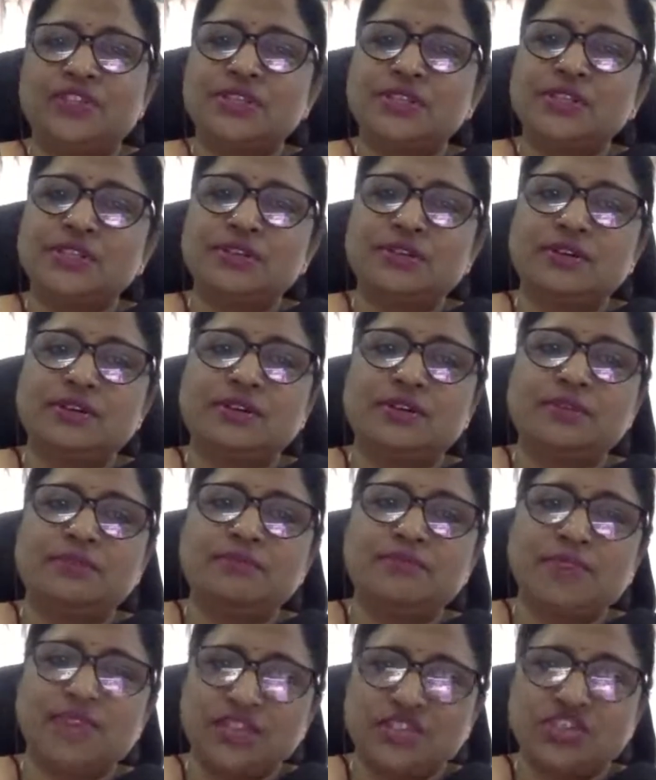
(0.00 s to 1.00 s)
which is
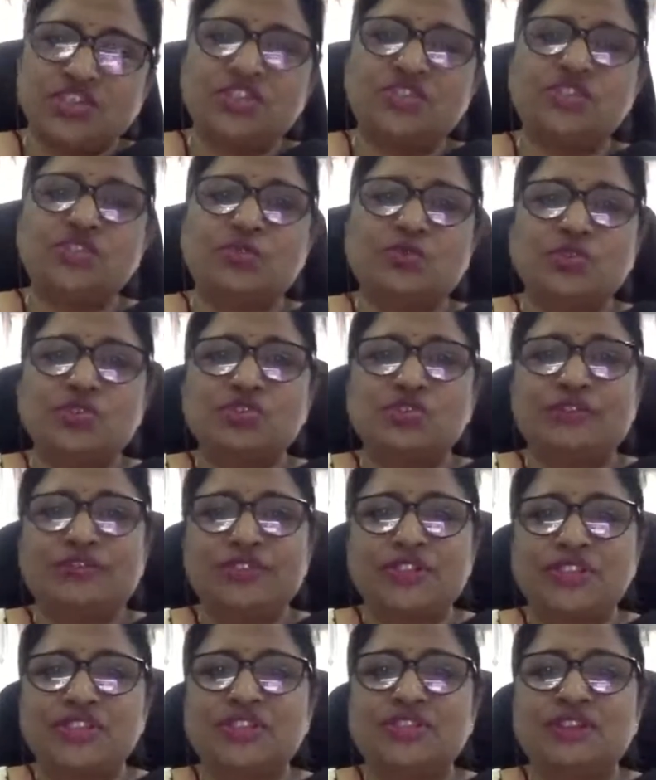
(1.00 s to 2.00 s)
a major source
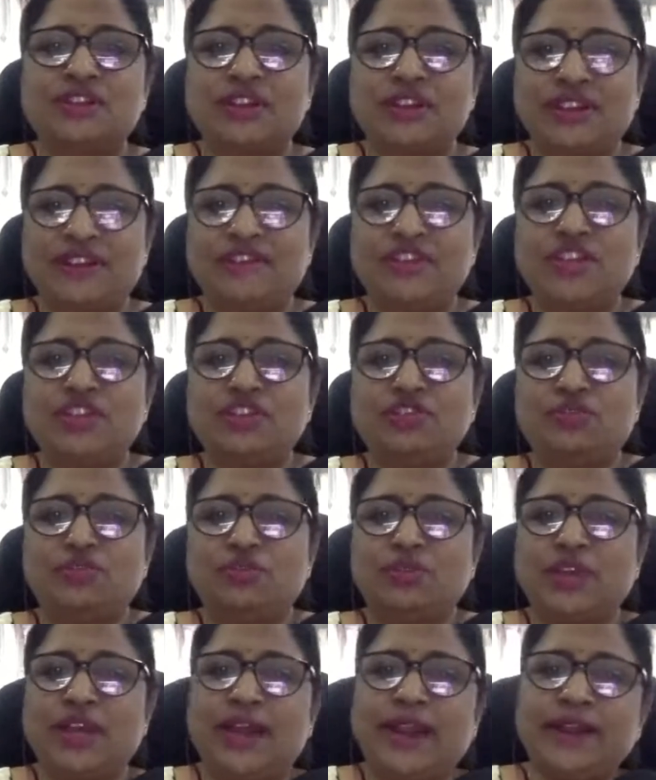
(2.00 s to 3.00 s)
of its
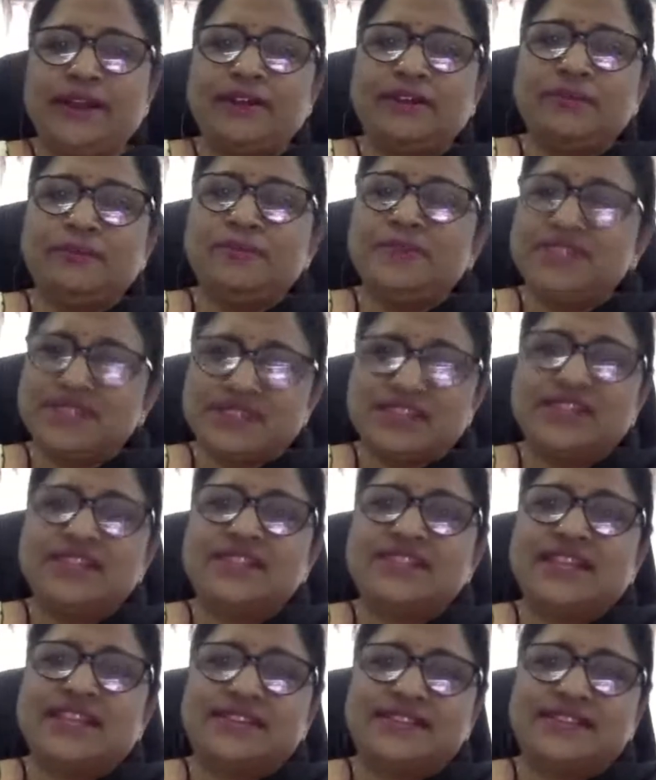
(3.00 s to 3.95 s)
revenue and a business